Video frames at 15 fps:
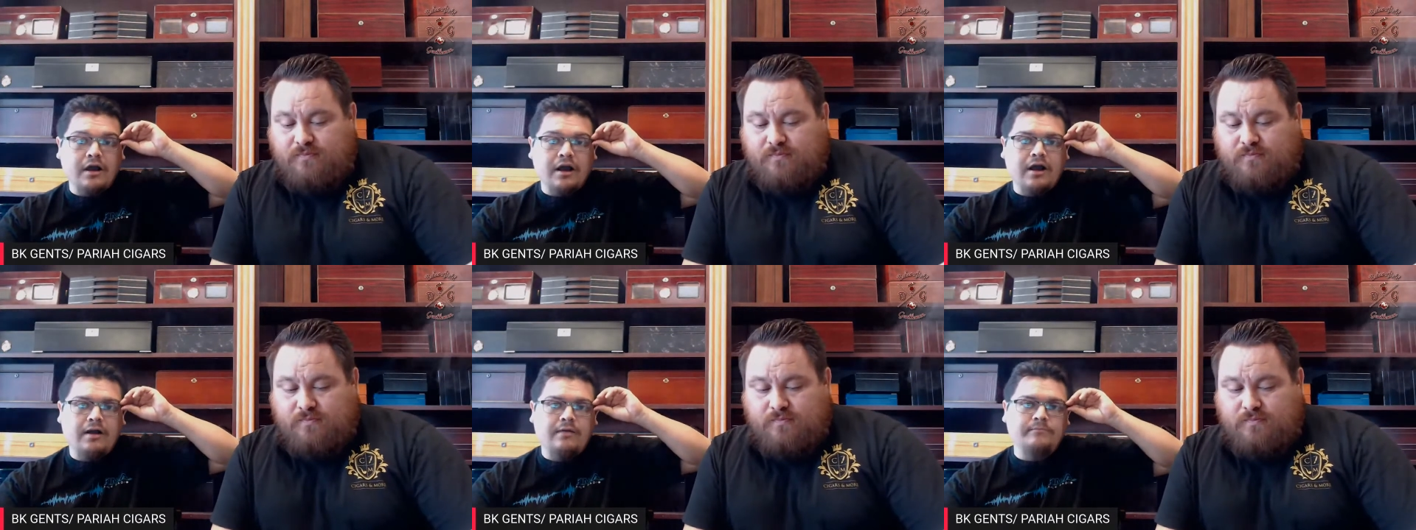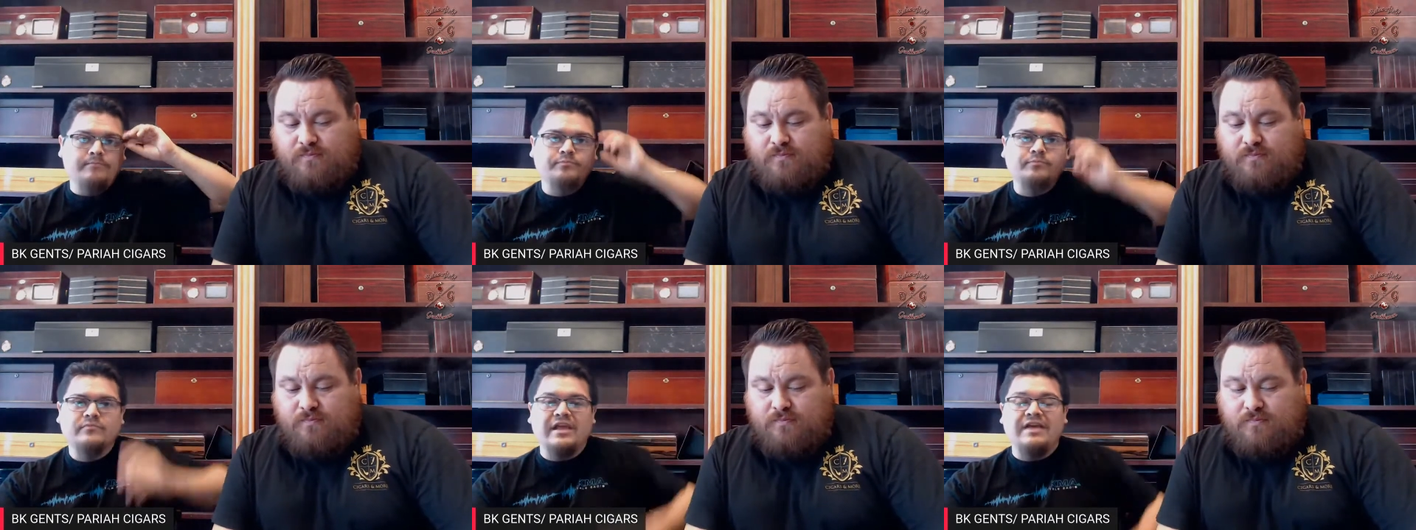
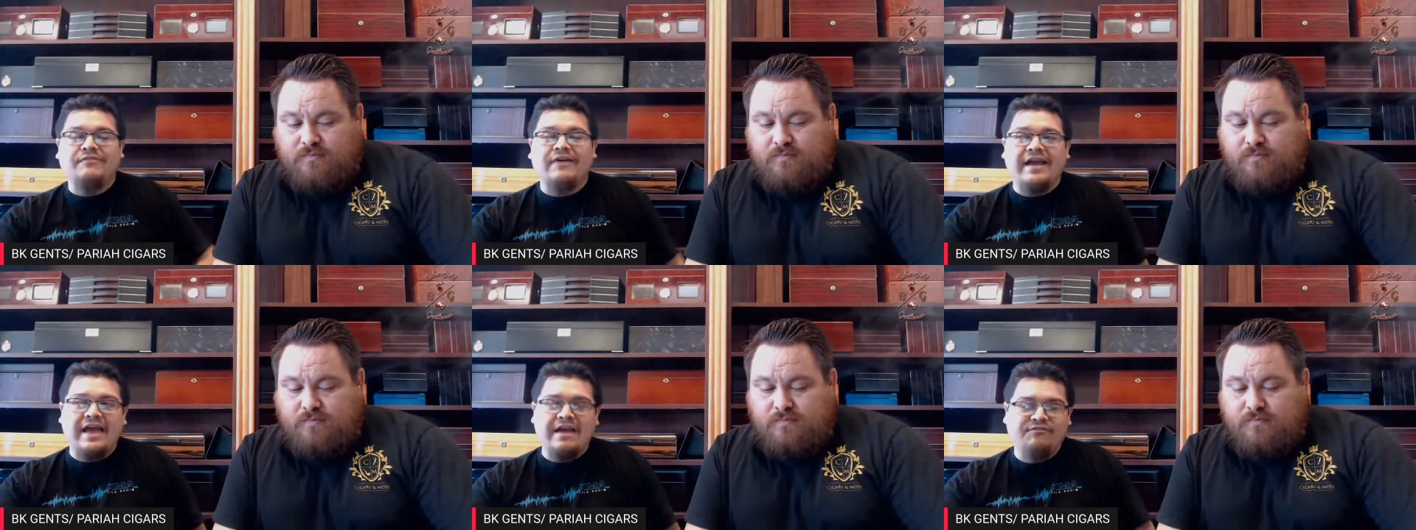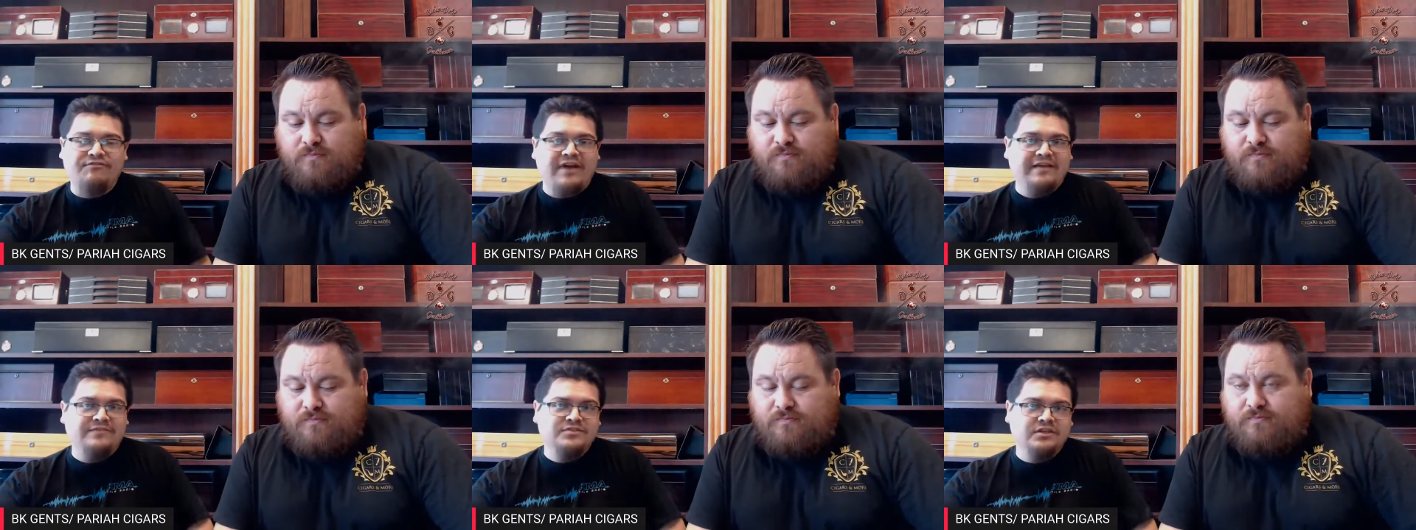Speaker 1: Um, if I have
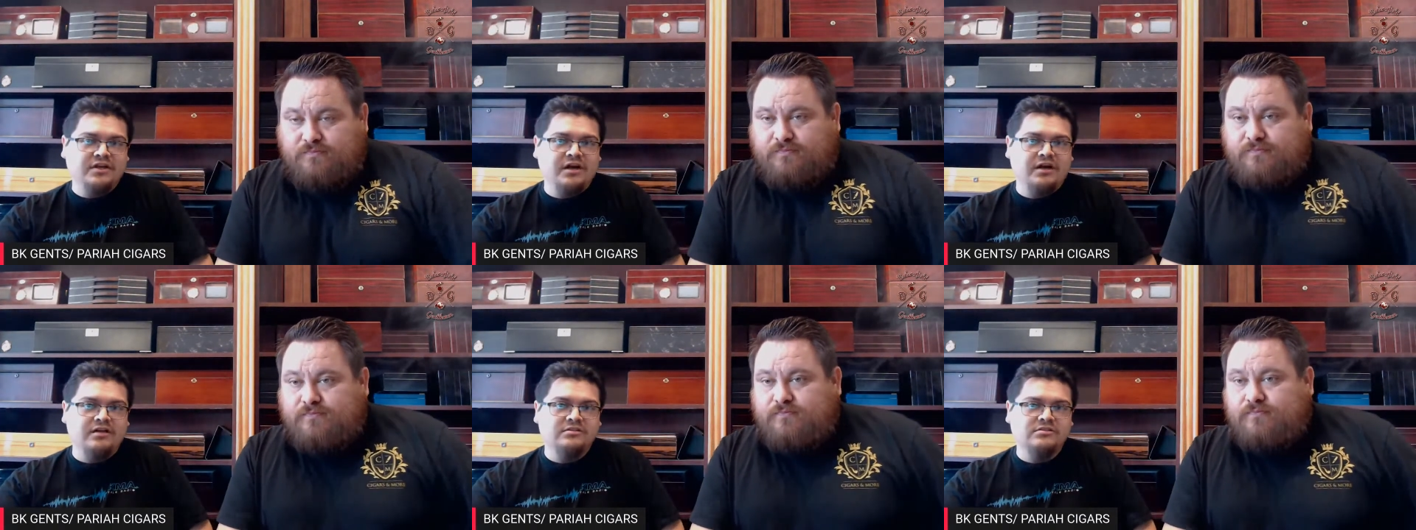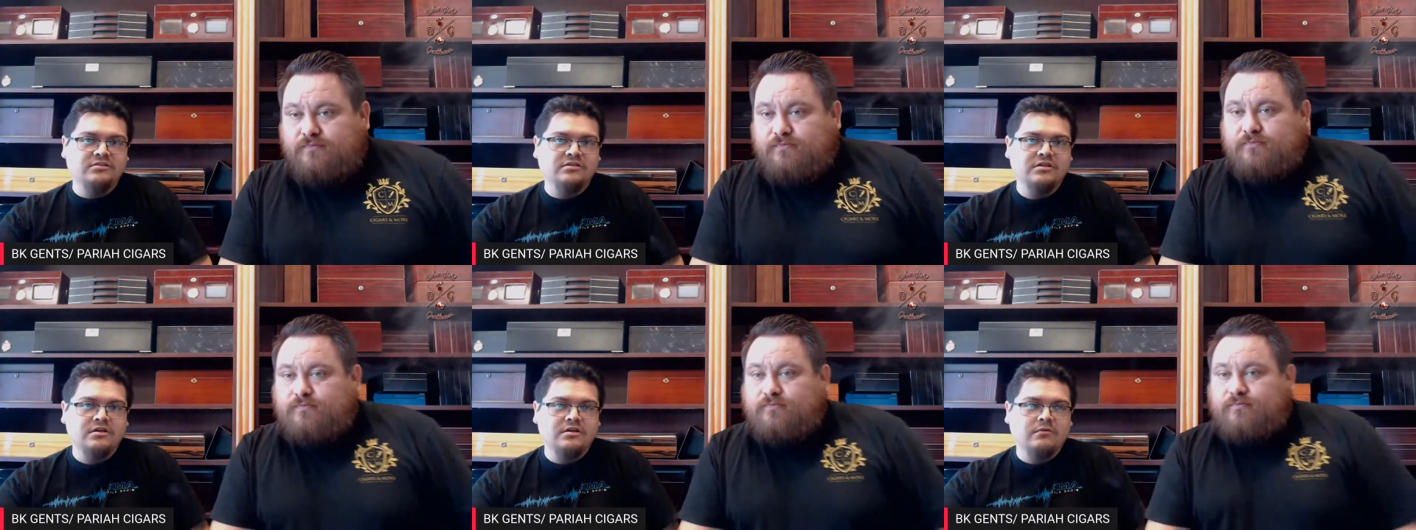five
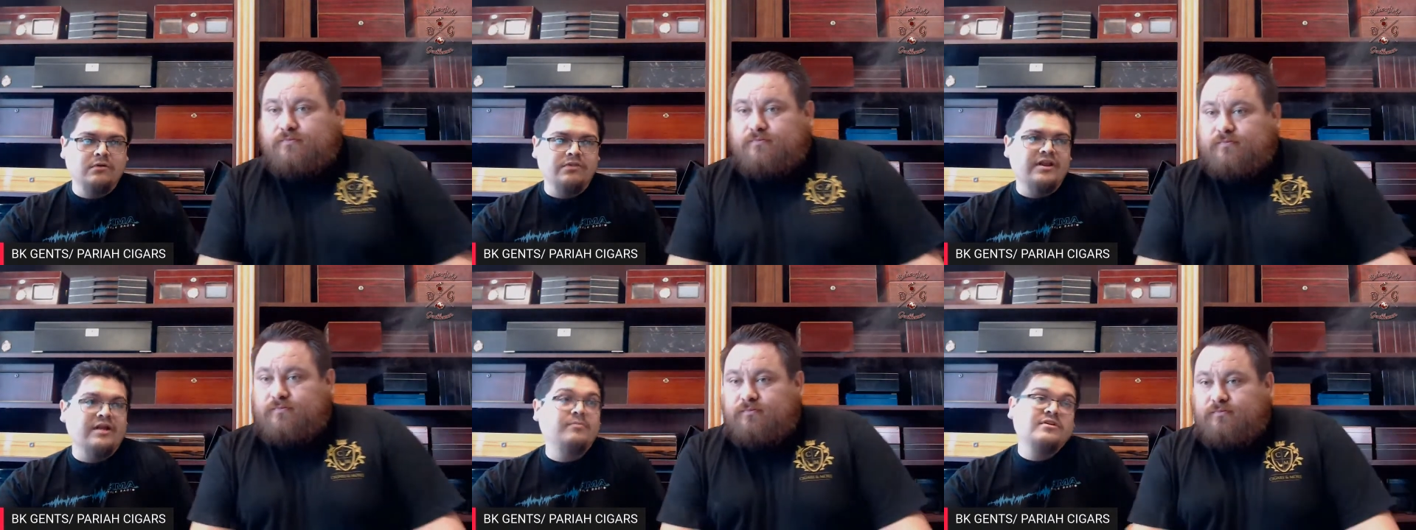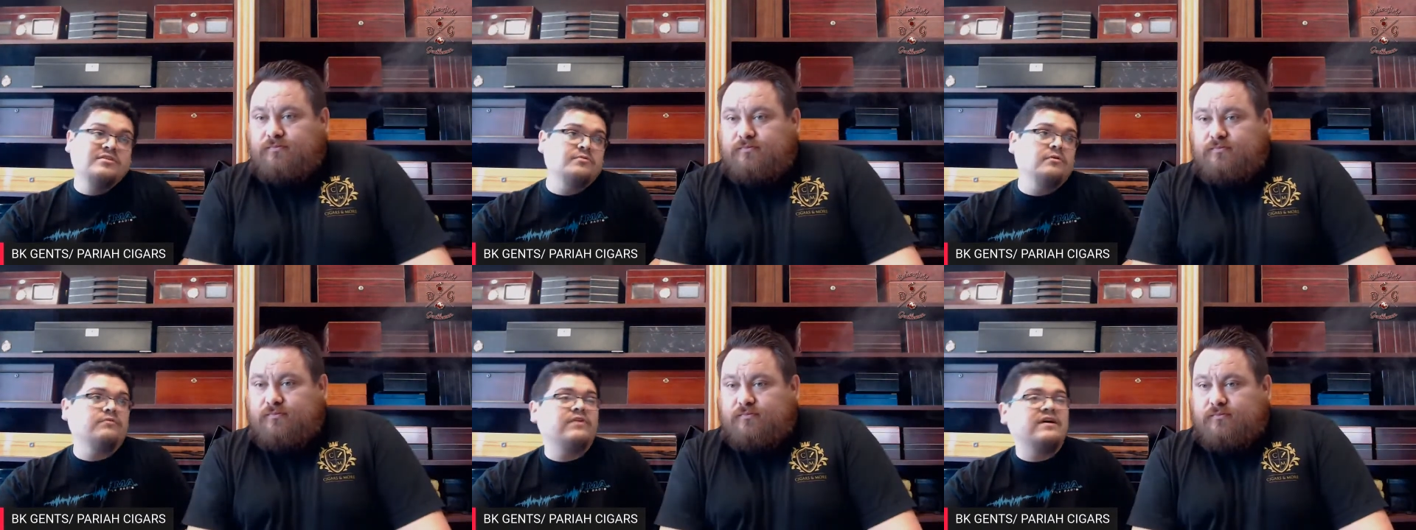cigars, well, then I'm going to
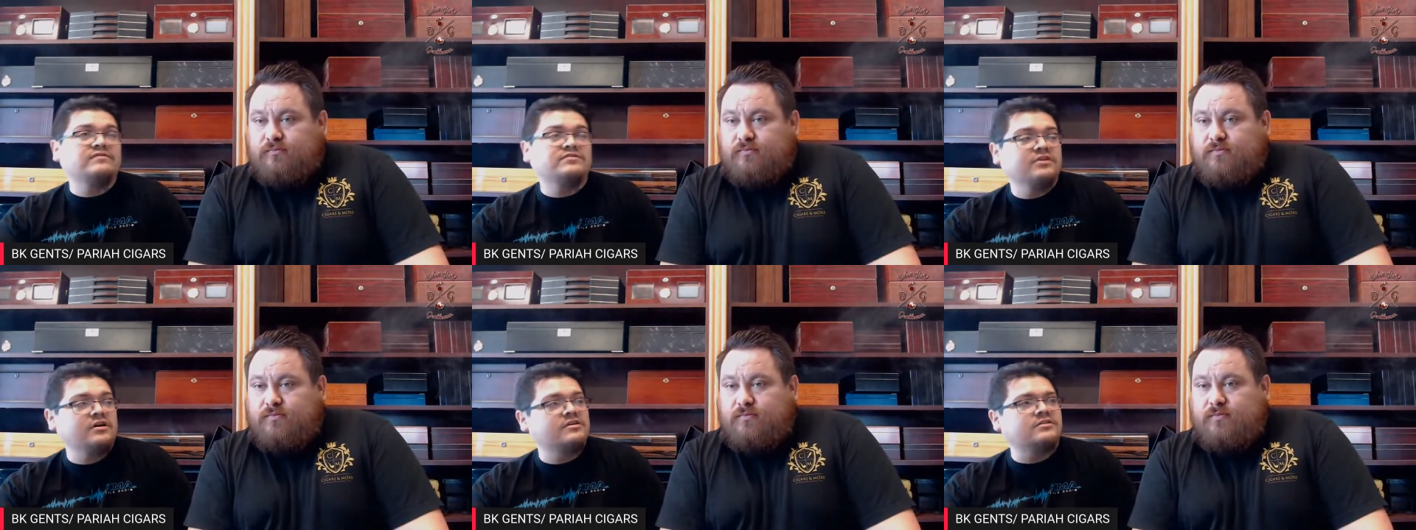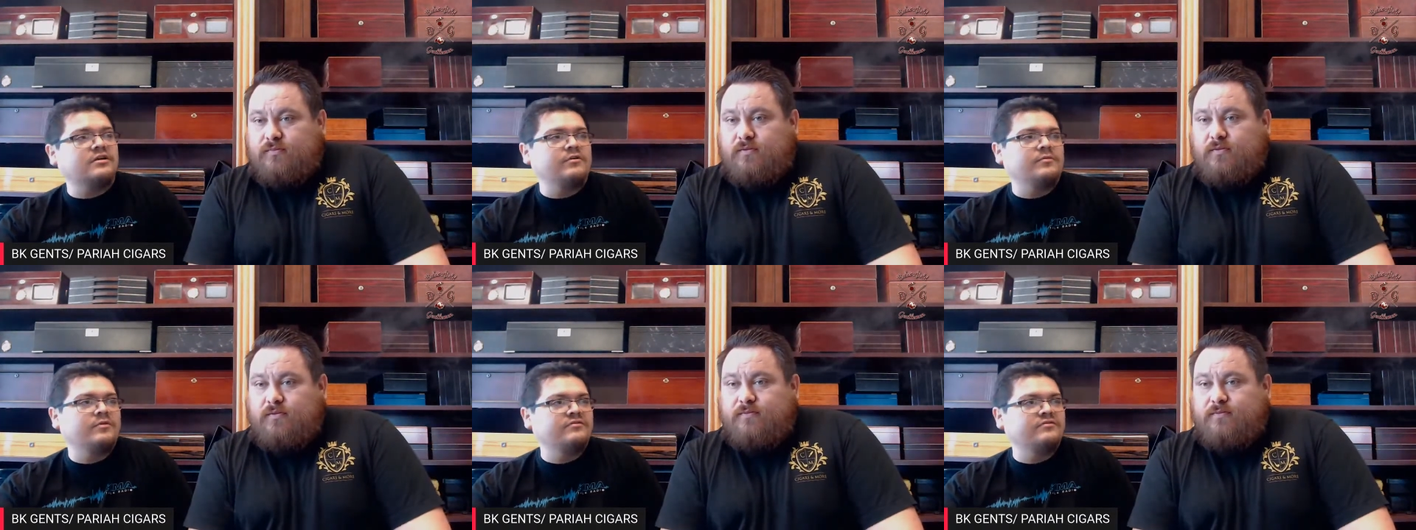smoke five cigars that week.